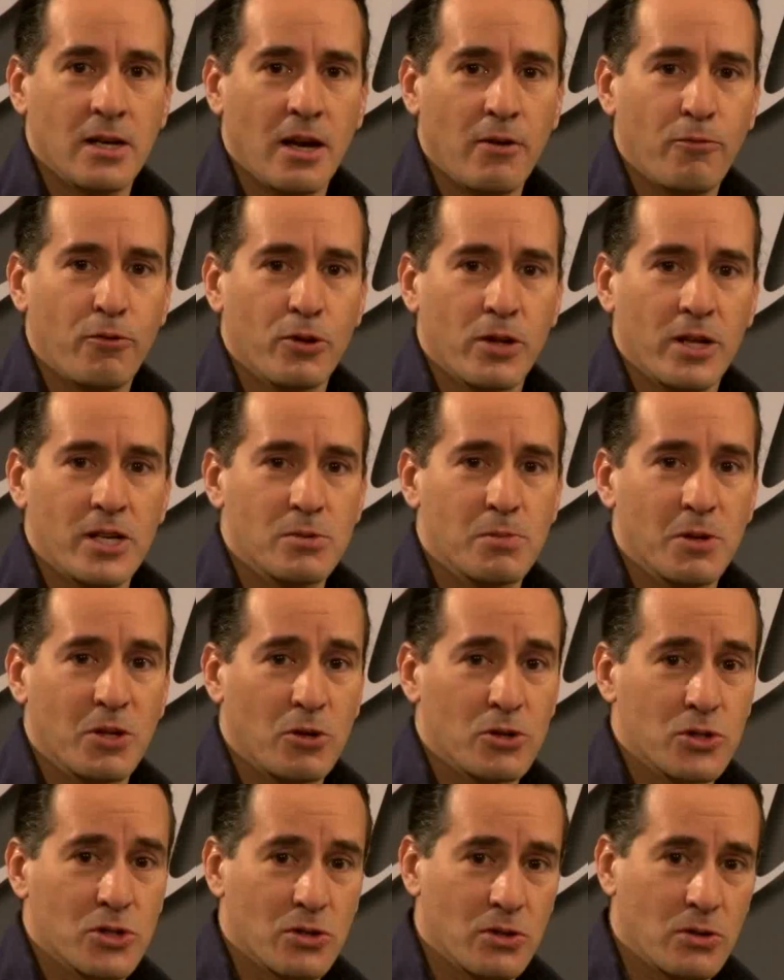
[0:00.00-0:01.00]
effortless, but
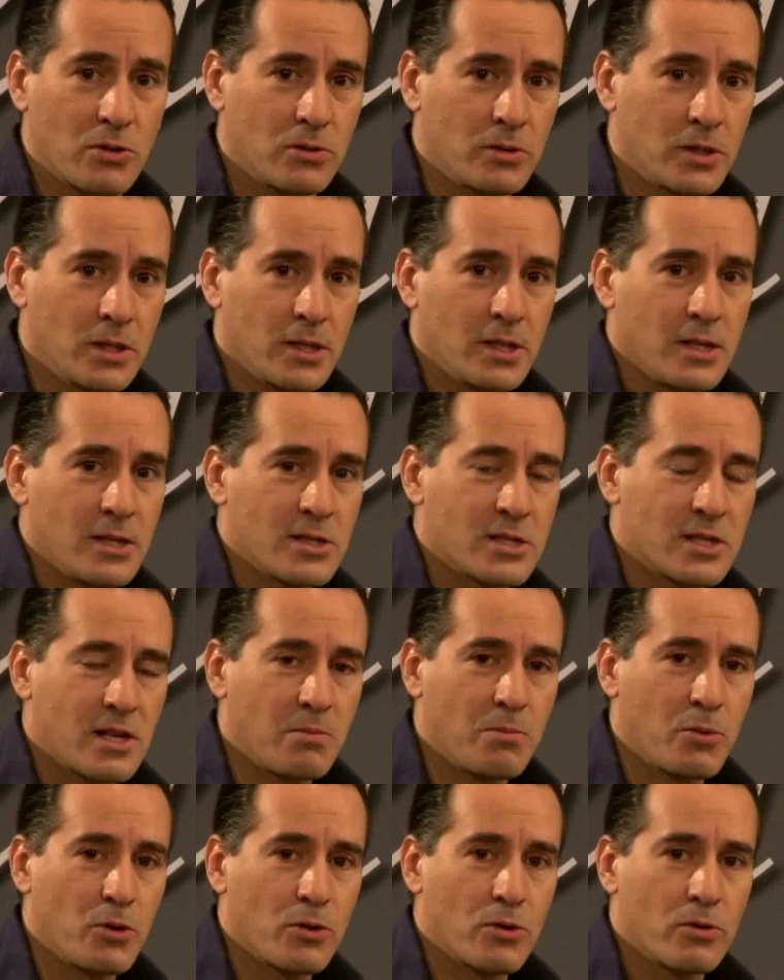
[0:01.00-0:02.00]
also
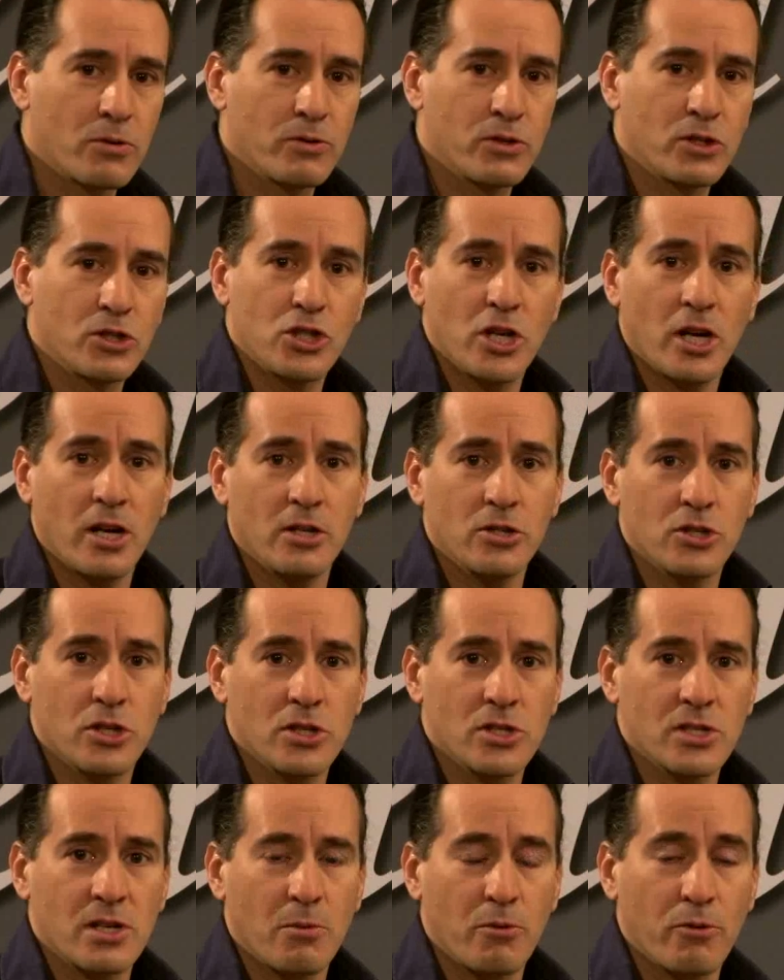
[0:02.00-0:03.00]
some more
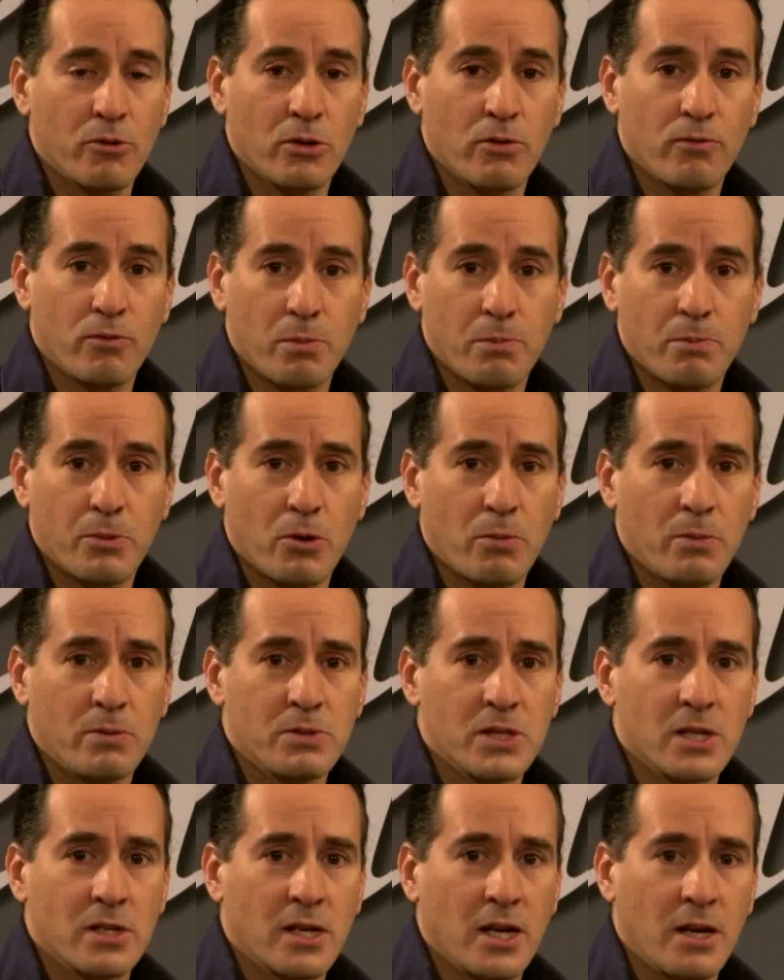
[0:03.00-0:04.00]
challenges, some of the
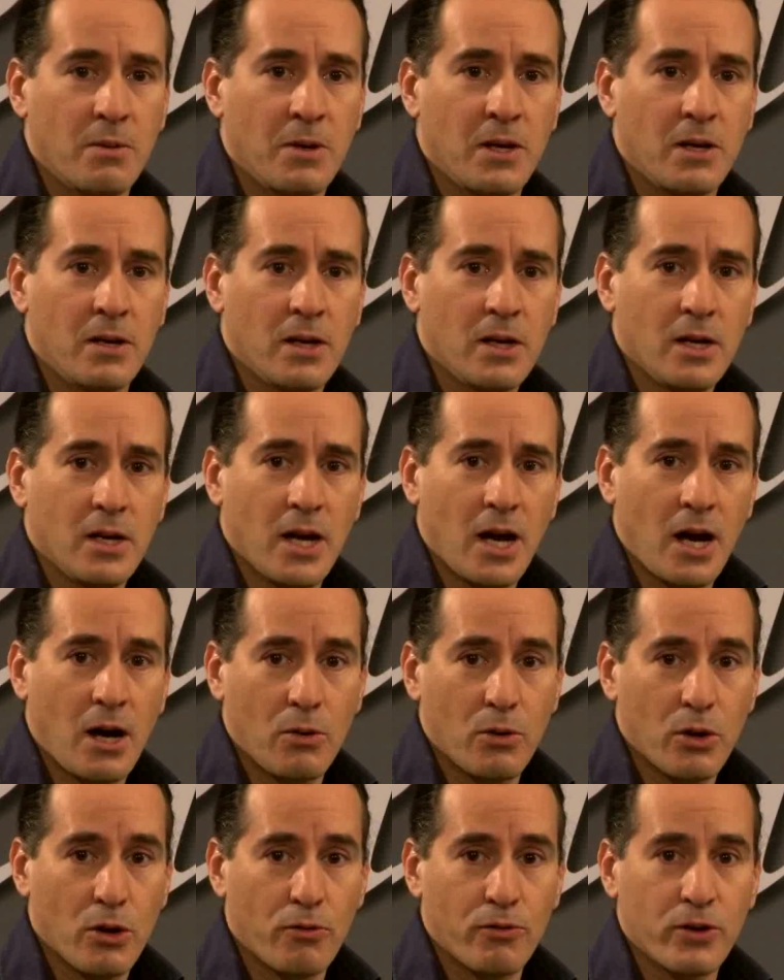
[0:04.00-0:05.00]
problems that came in,
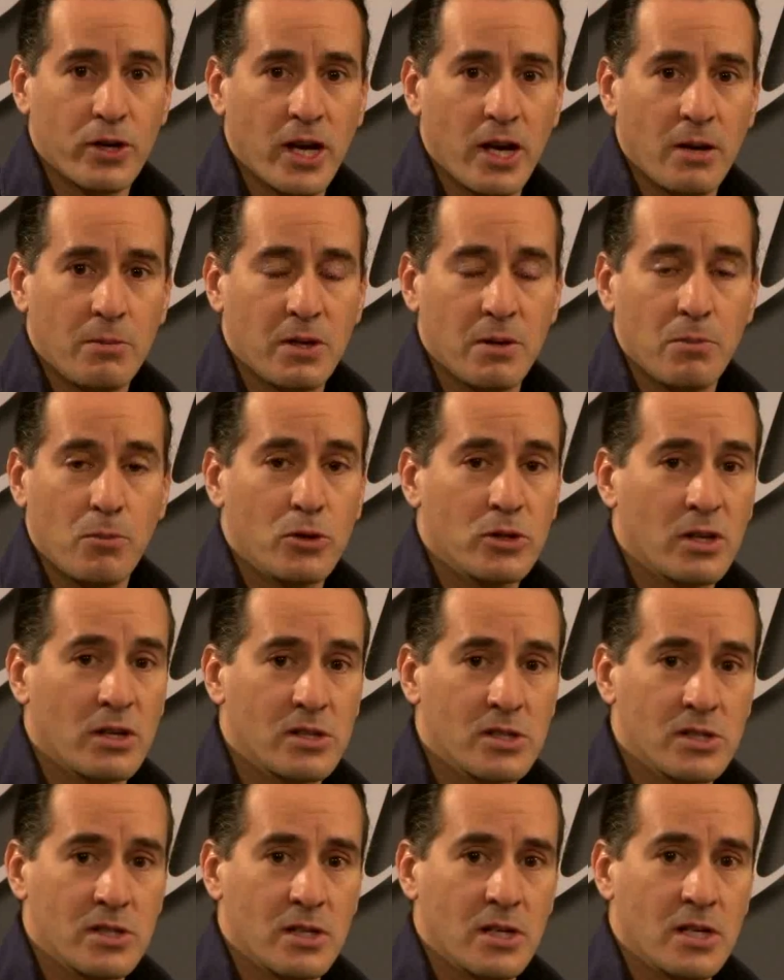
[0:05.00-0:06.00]
how he overcame them, what
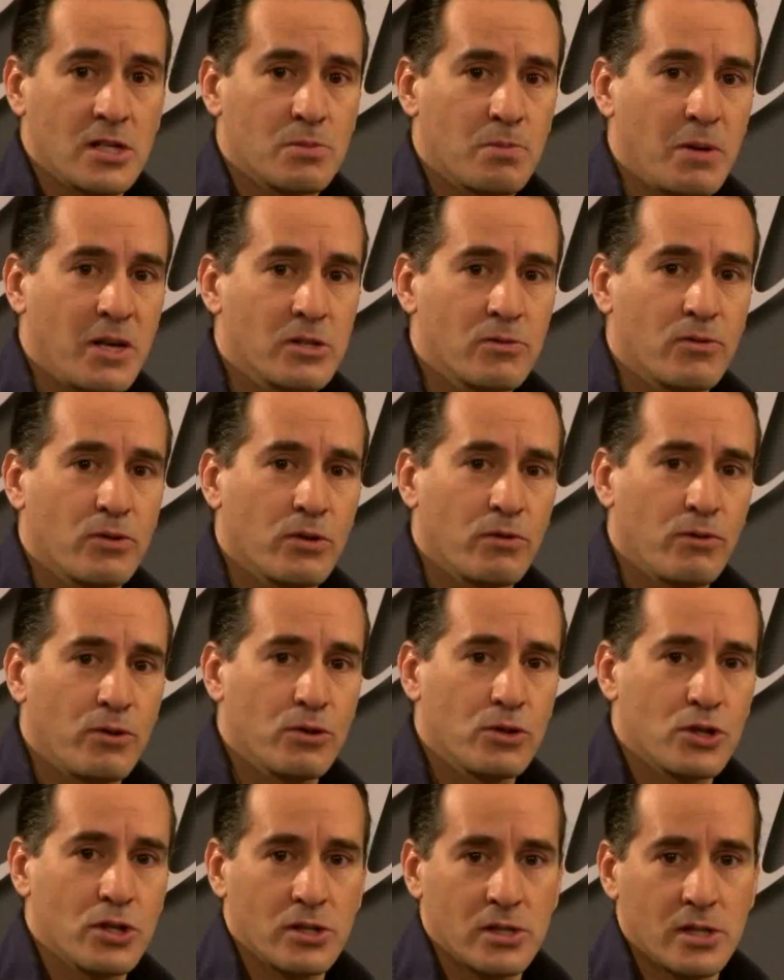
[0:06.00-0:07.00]
are his plans for the
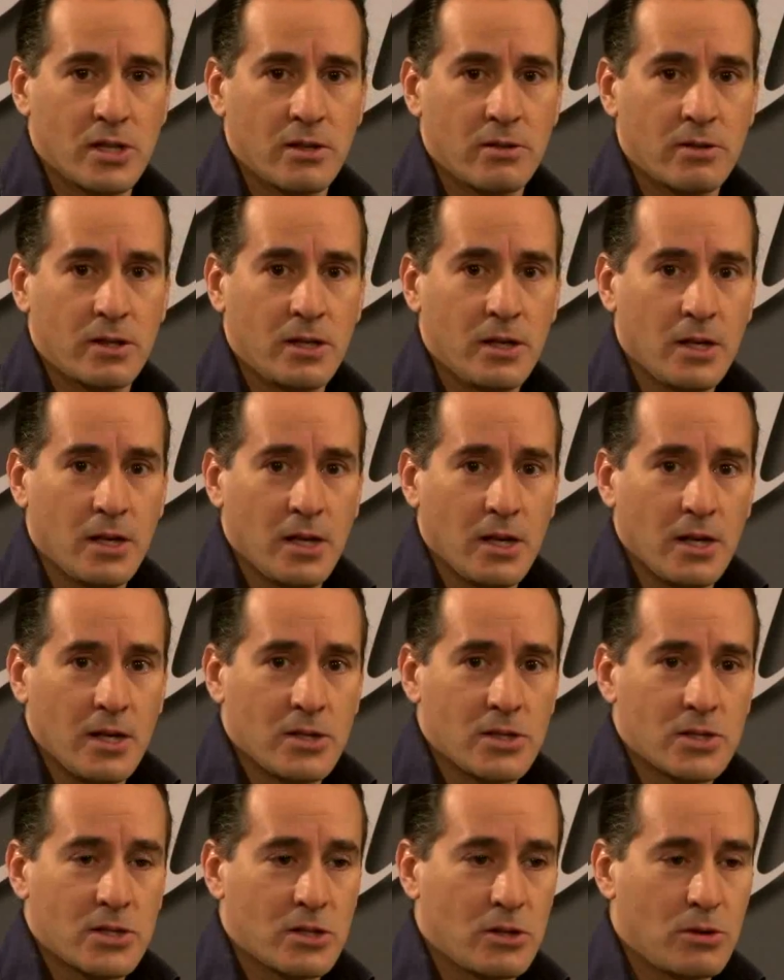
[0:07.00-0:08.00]
future, etc.
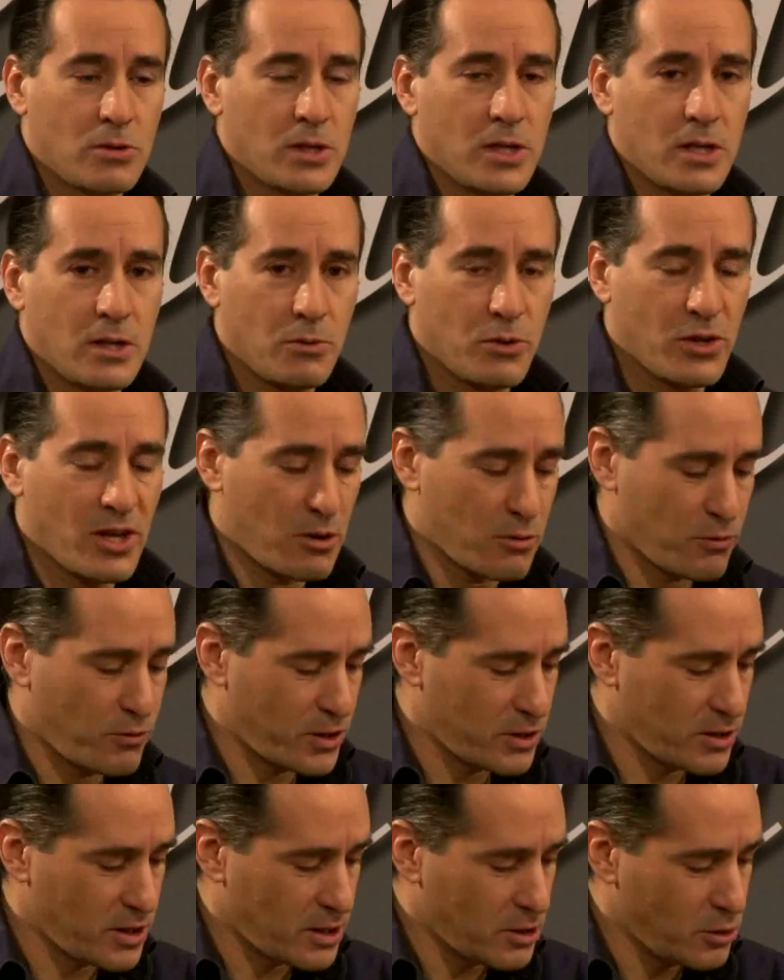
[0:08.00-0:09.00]
So without
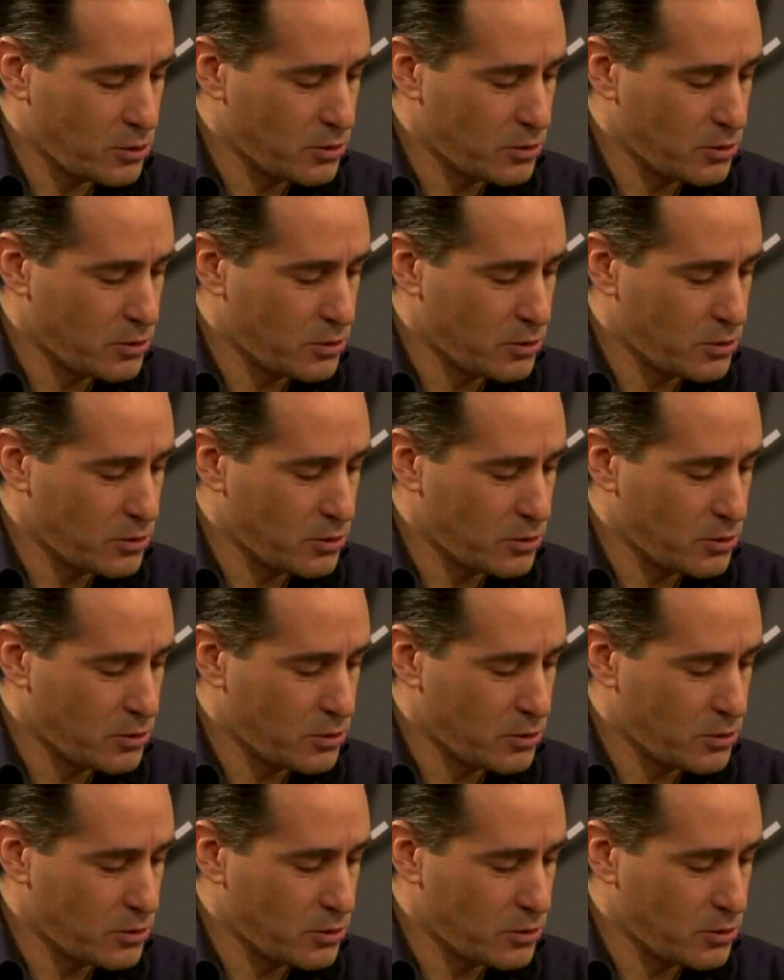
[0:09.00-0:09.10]
further